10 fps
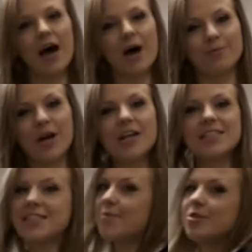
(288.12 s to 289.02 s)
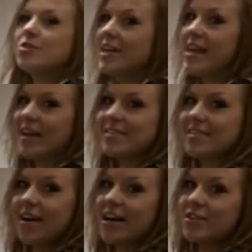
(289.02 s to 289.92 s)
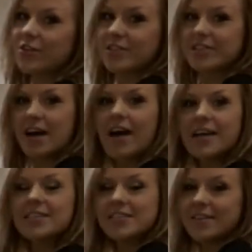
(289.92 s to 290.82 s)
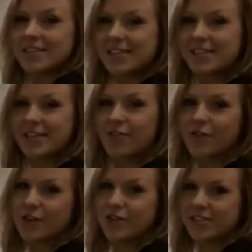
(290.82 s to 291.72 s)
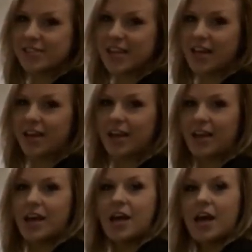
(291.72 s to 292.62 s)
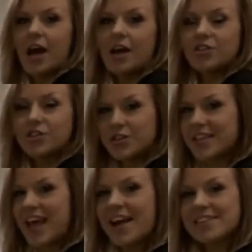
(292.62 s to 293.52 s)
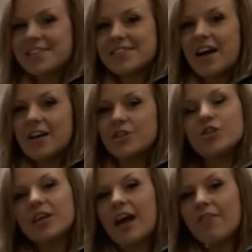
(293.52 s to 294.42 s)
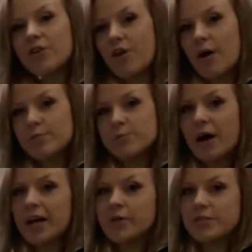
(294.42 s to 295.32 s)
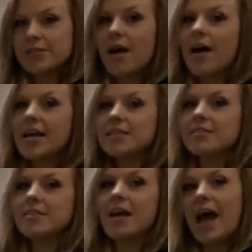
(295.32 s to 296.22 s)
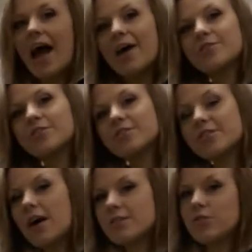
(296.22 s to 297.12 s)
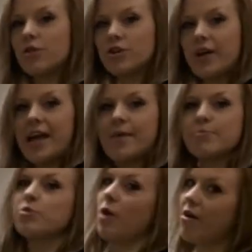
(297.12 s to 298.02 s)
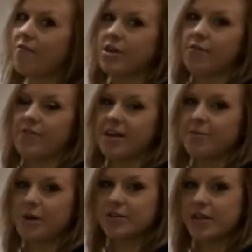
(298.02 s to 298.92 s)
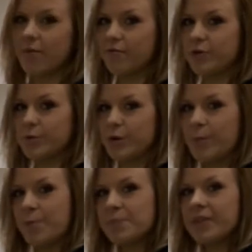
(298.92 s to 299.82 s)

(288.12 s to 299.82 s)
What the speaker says: I'm going to demonstrate the exercise on the side so it's easier for you to see. During the exercise, you can have your arms by your sides, out to the sides or on your hips, wherever you feel the most comfortable.